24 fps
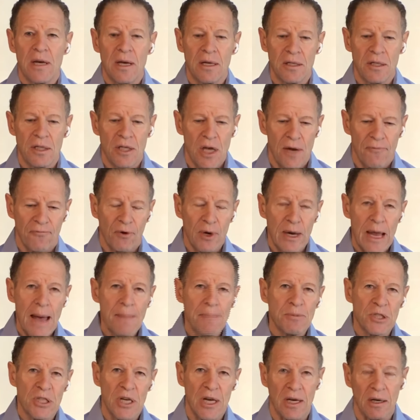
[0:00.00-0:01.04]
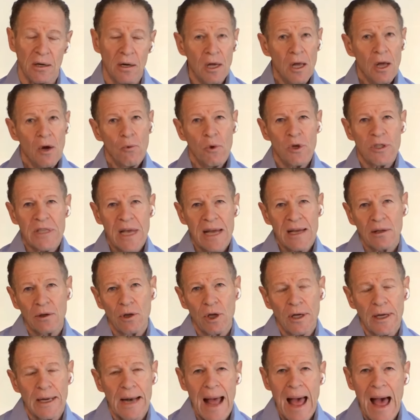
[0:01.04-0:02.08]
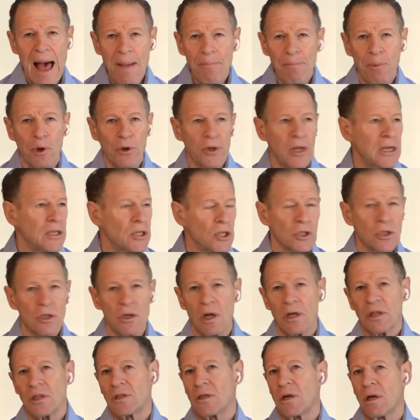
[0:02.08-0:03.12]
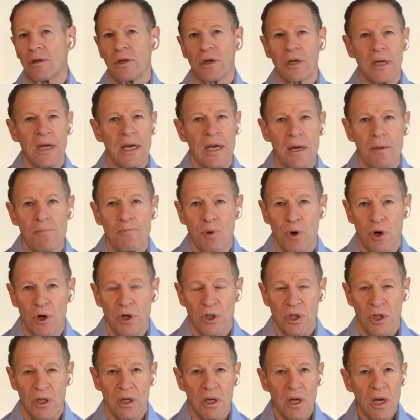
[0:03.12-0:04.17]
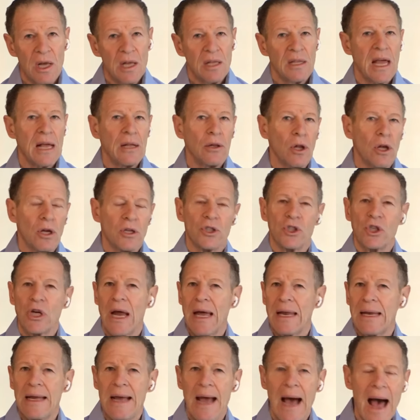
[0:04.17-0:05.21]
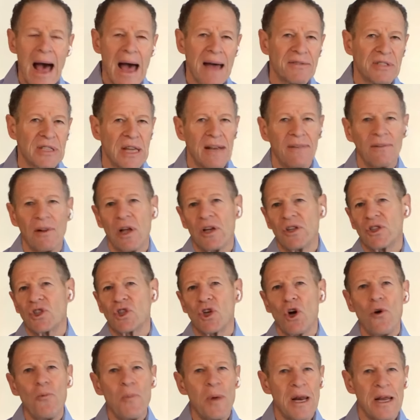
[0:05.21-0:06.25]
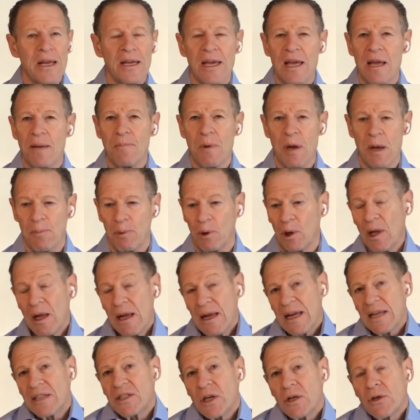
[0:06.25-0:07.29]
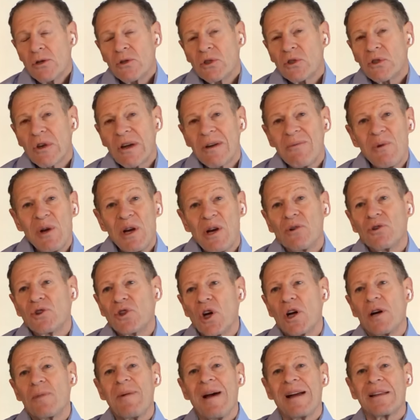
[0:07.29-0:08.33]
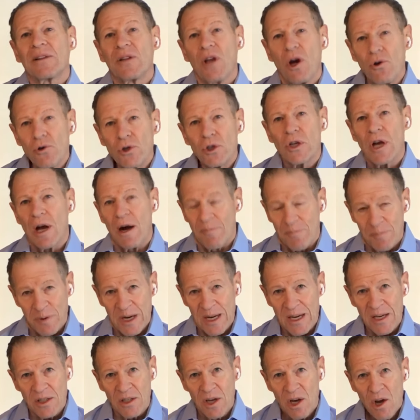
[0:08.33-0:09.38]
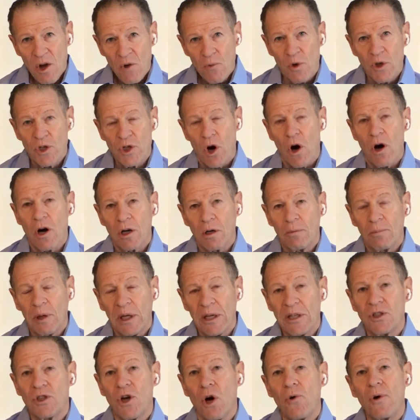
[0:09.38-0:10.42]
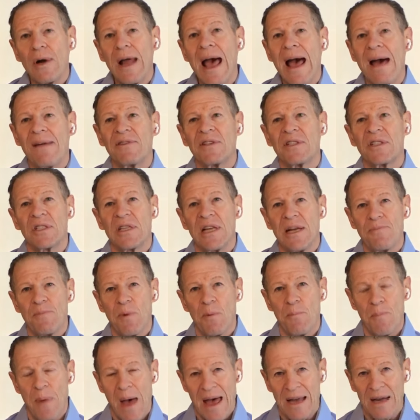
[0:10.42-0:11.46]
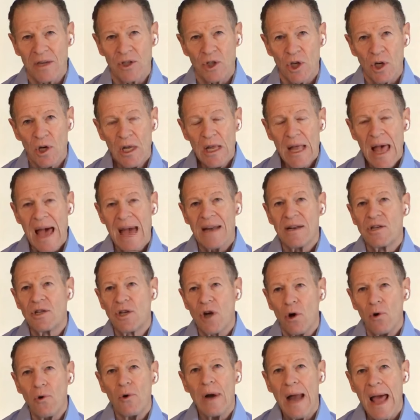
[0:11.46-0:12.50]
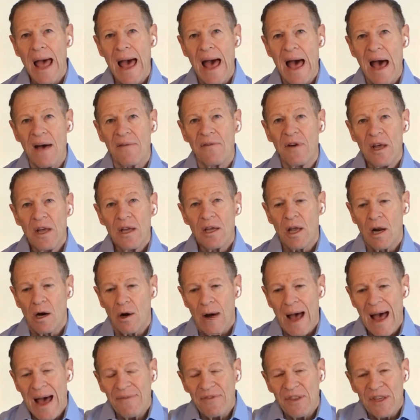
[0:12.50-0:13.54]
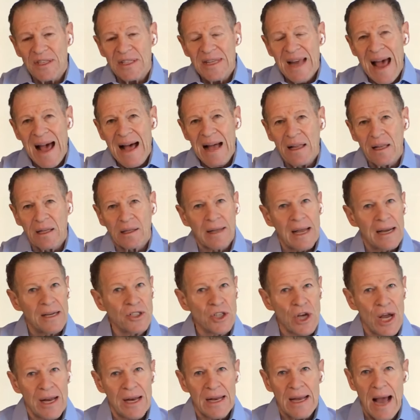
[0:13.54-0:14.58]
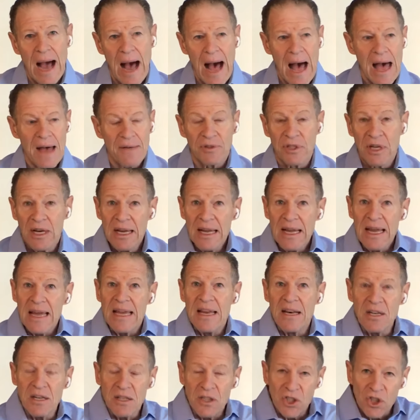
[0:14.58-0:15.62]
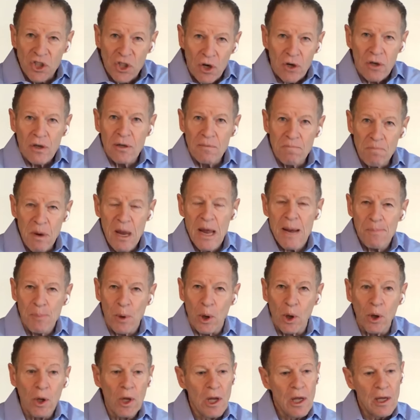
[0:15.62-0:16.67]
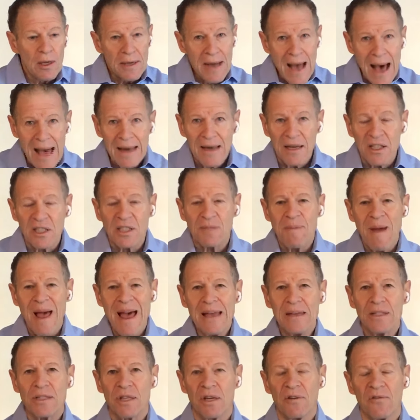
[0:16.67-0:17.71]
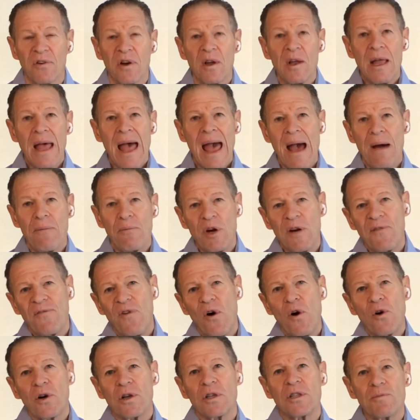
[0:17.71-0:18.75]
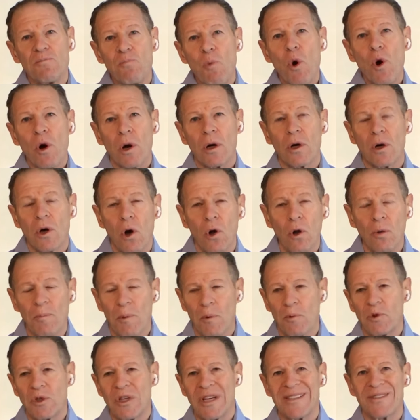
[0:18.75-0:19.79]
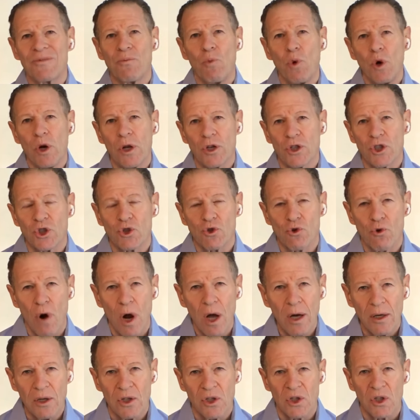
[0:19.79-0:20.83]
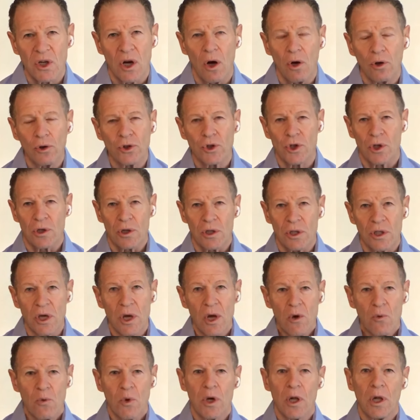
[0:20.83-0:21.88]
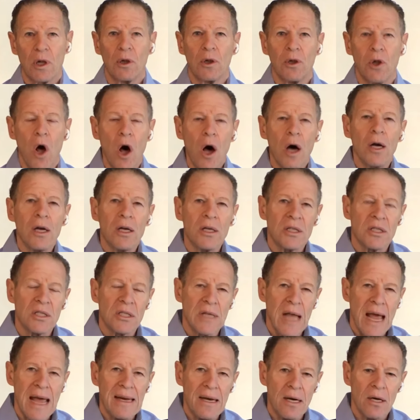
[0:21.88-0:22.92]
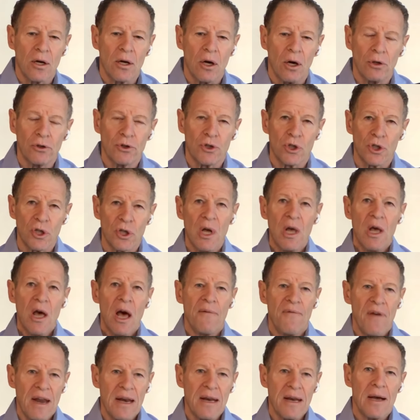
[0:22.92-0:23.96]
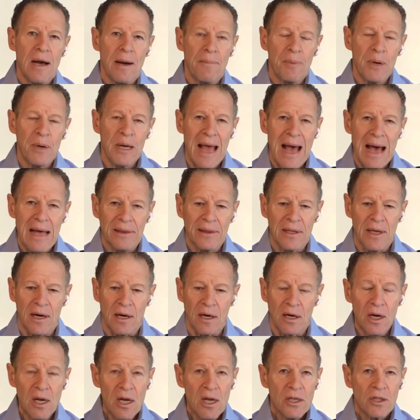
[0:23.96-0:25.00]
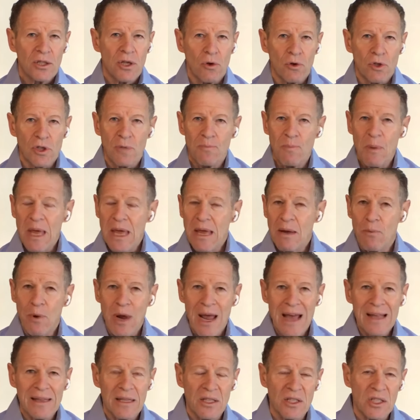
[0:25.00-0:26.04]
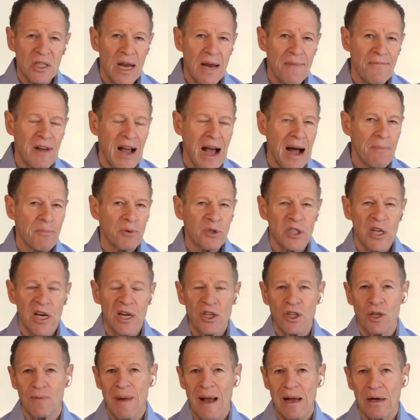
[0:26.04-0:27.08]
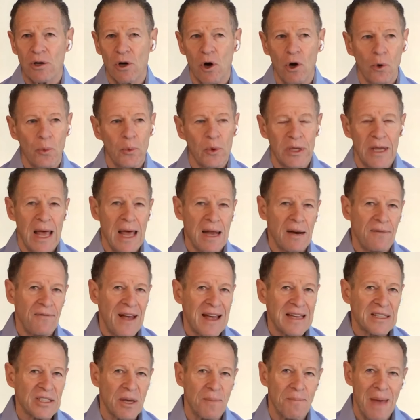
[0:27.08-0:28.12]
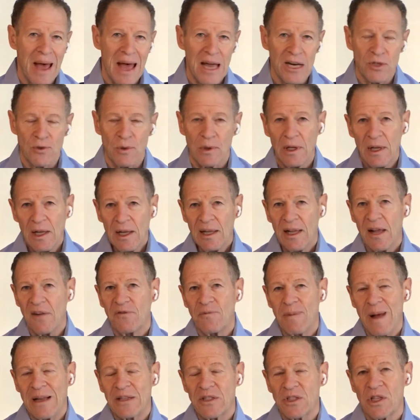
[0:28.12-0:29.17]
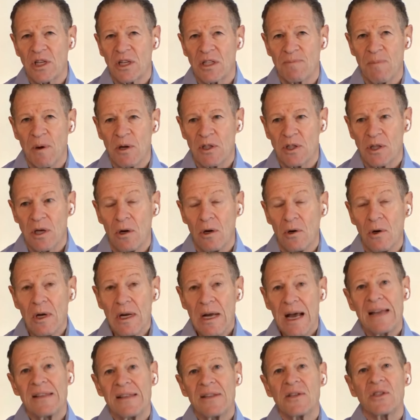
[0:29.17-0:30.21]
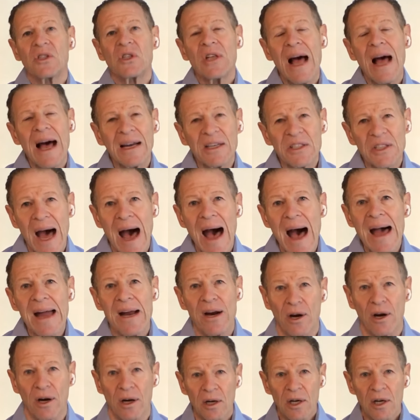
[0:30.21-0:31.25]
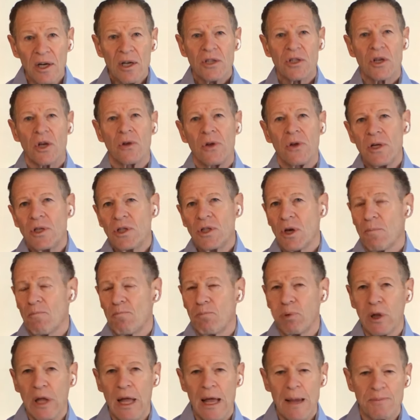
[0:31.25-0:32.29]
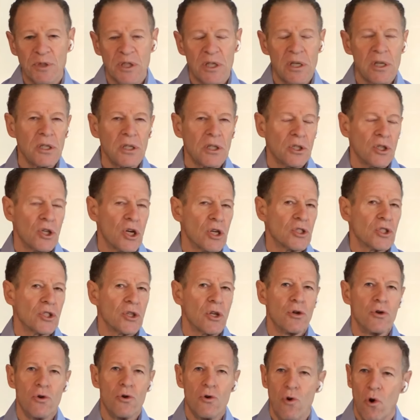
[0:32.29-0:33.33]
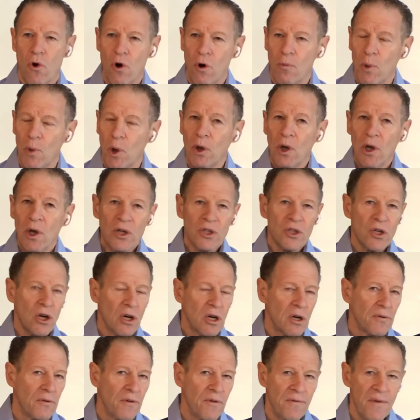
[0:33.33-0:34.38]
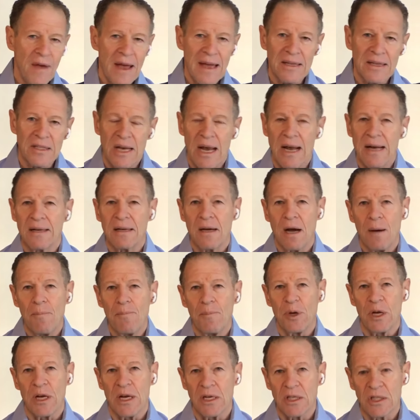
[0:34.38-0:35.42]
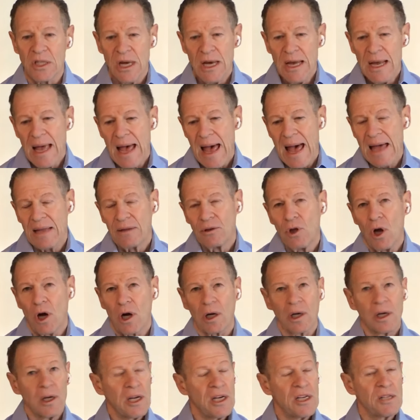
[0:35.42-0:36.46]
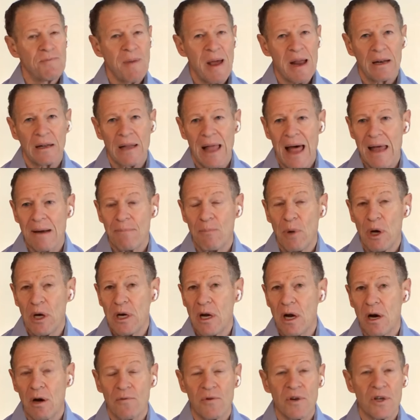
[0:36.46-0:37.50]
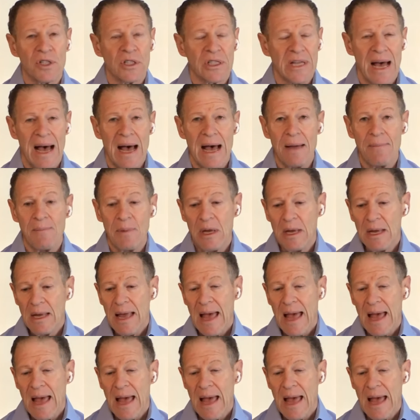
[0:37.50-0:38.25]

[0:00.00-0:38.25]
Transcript: Jeffrey Epstein. We take a look at Apple. They just lost another key person. They lost Jony Ives. They lost so many key people. It's interesting. We don't talk about those companies, which arguably don't have as deep a bench and don't have, you know, have the talent like Jony Ives in certain people, not expansive. And we focus more on Goldman, which has one of the strongest cultures, one of the longest dated cultures of any company out there. So to me, we had the same conversation about Goldman, the head of asset management left about six months ago, and their stock's higher. So these are blips. These are just the normal turn of events at companies. And look, he's made a lot of money over his time.